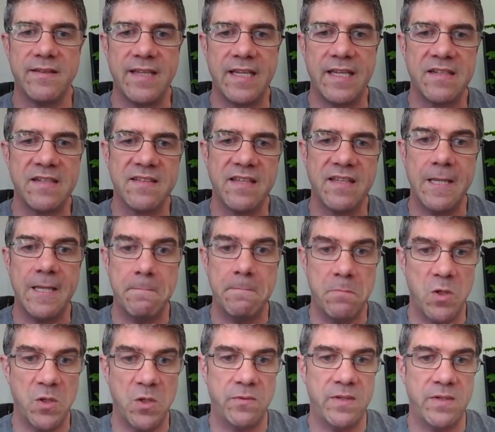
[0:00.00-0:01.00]
things like the
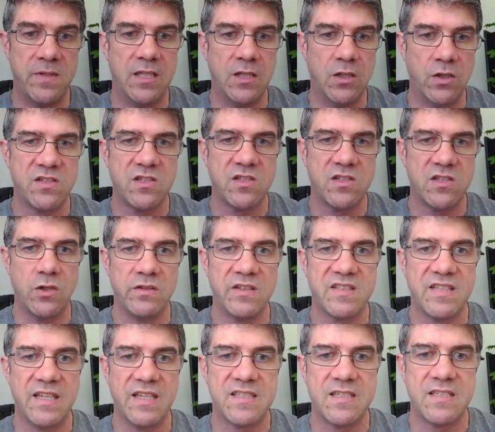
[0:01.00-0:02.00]
mother-in-law's tongue,
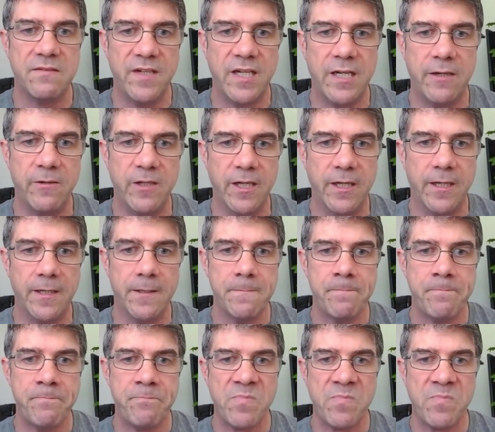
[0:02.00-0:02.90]
Sansevieria,